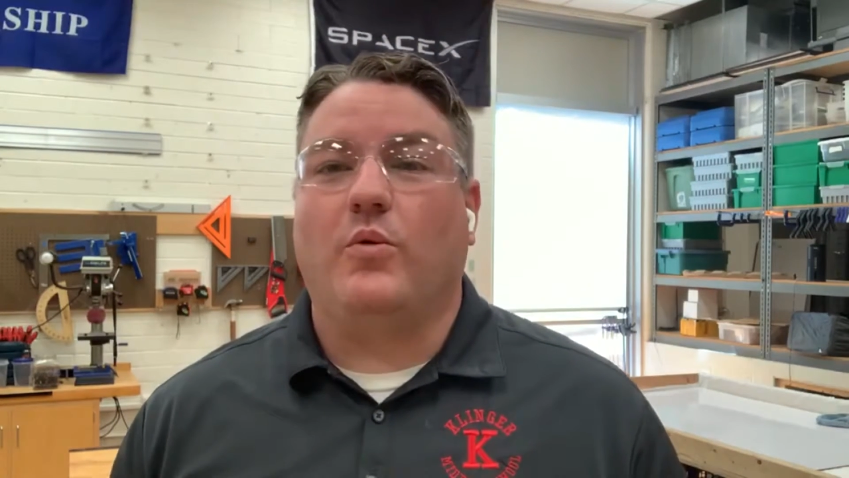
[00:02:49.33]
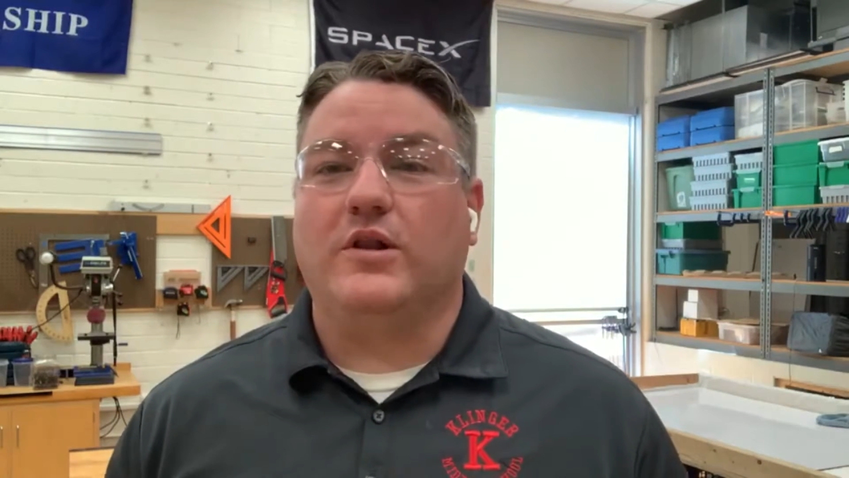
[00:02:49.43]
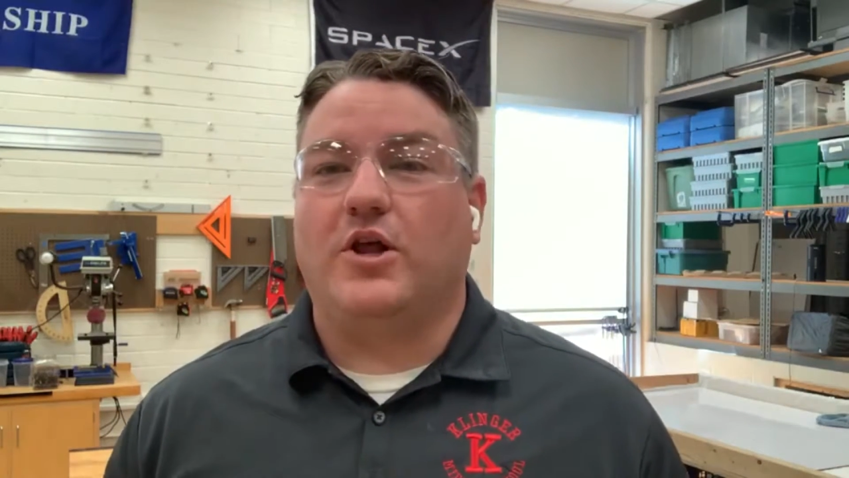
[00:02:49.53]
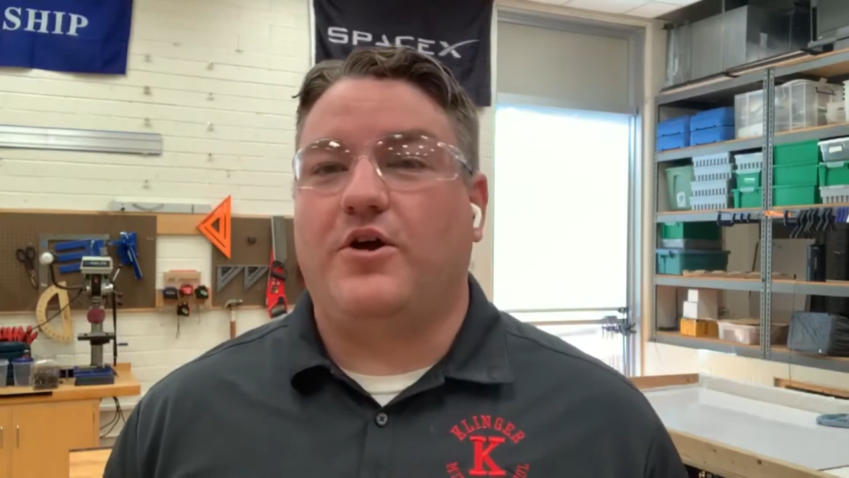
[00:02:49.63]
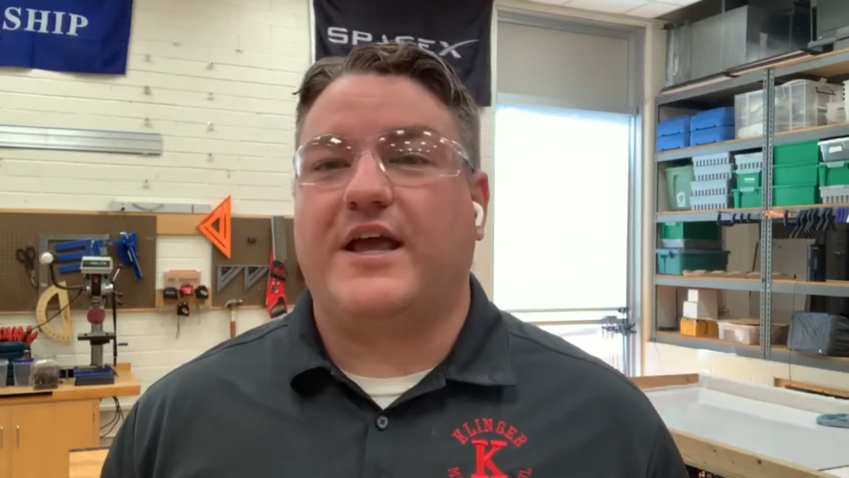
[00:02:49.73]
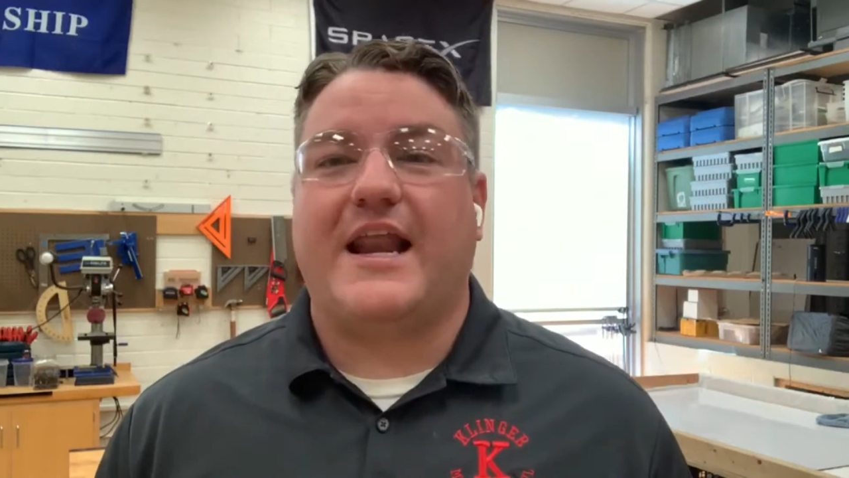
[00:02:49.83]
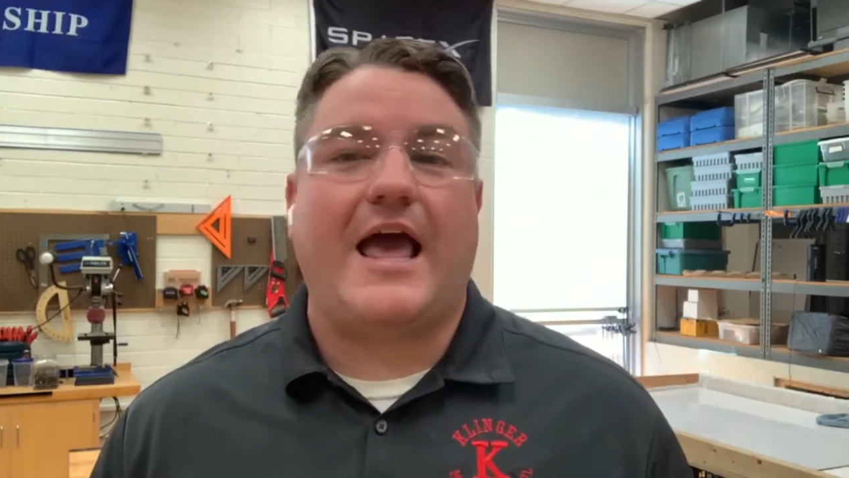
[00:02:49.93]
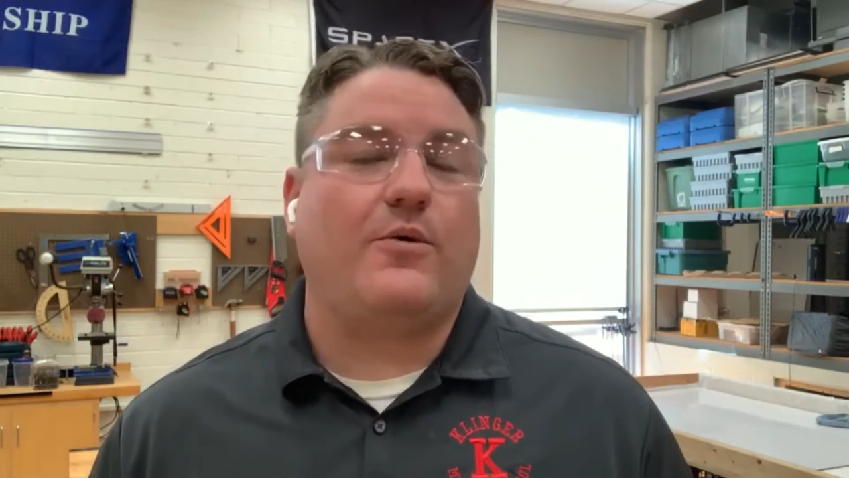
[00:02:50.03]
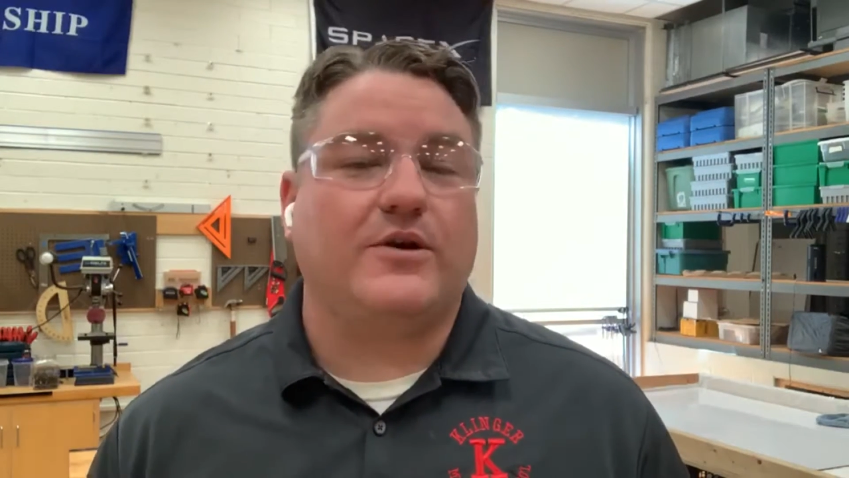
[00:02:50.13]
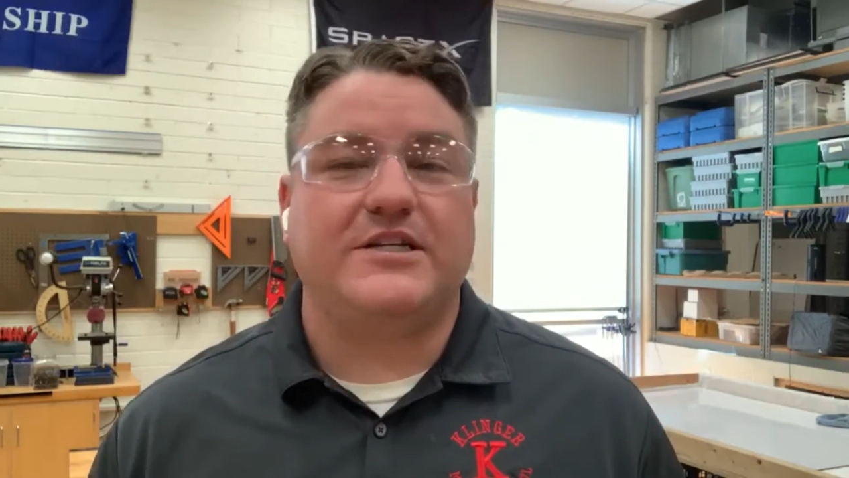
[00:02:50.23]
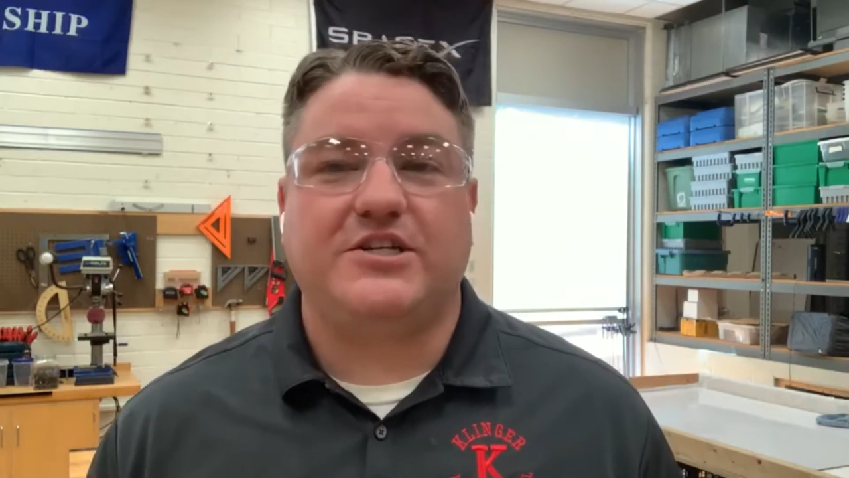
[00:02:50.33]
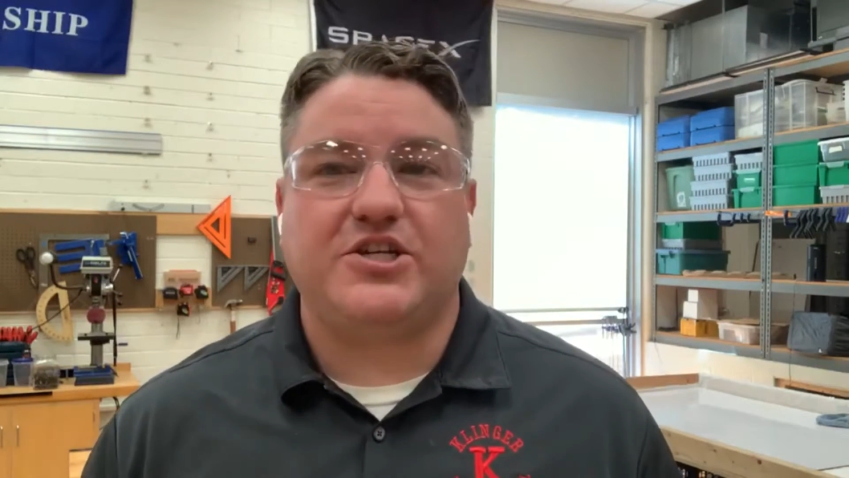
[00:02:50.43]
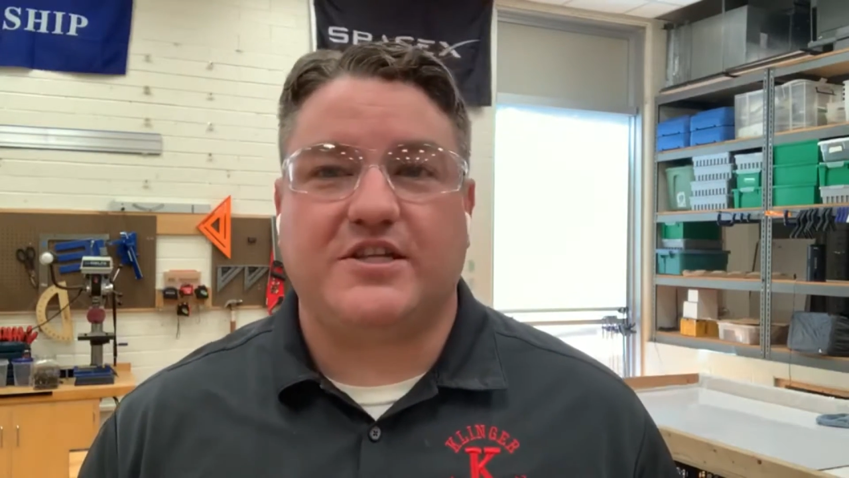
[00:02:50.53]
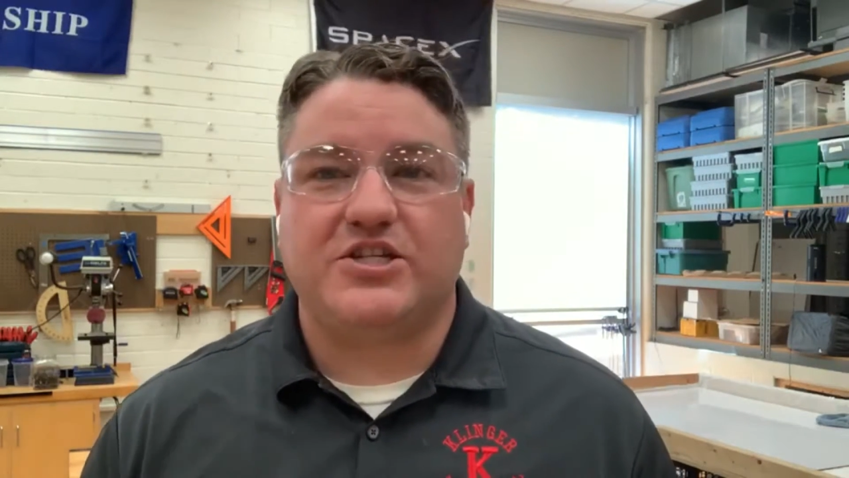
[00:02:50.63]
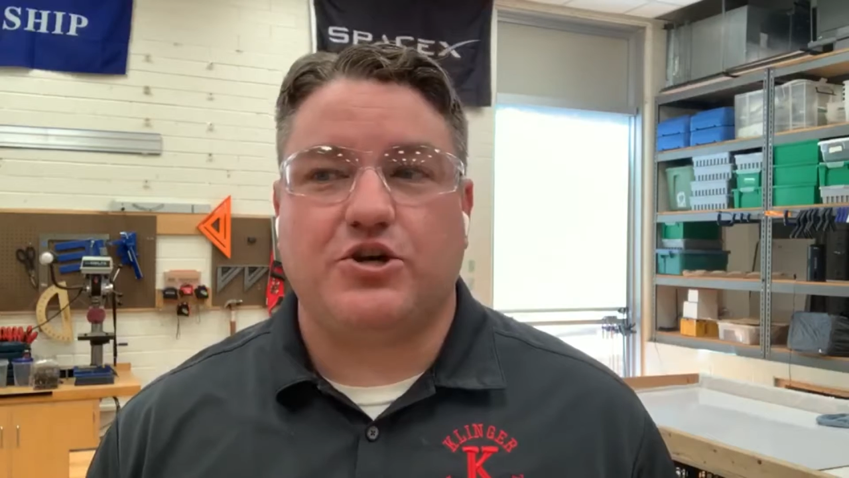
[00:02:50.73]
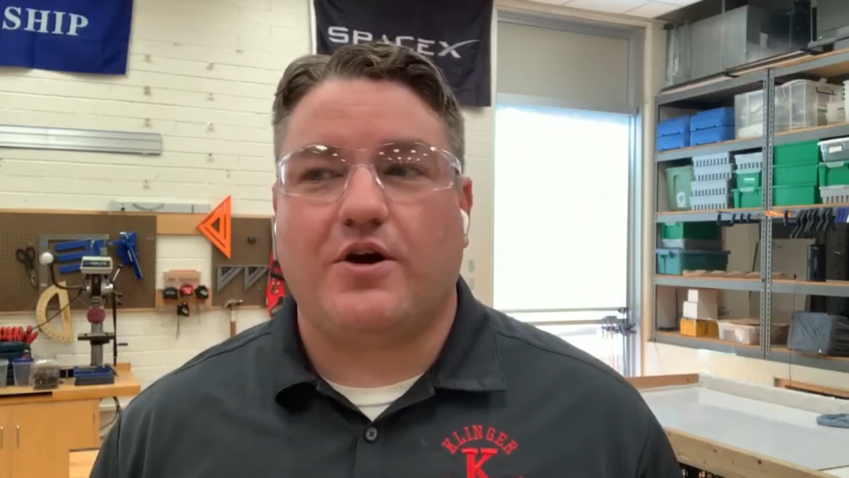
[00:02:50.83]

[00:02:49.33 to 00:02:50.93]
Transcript: learning and how we're teaching this year,